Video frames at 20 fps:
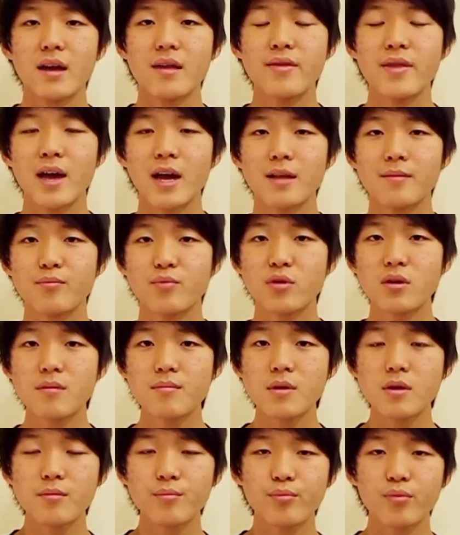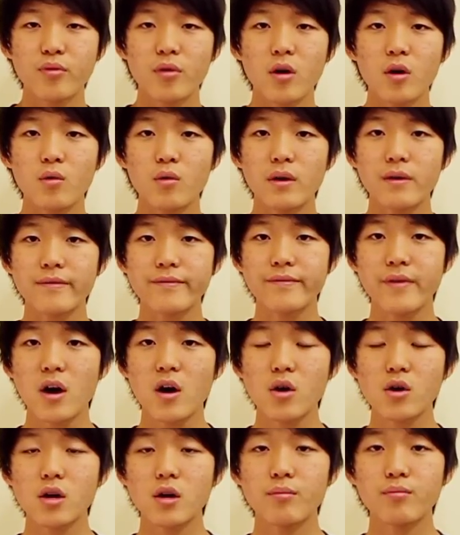that Premiere Pro and
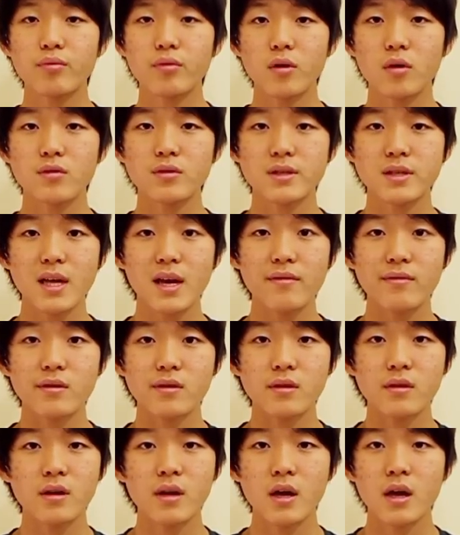Final Cut Pro 7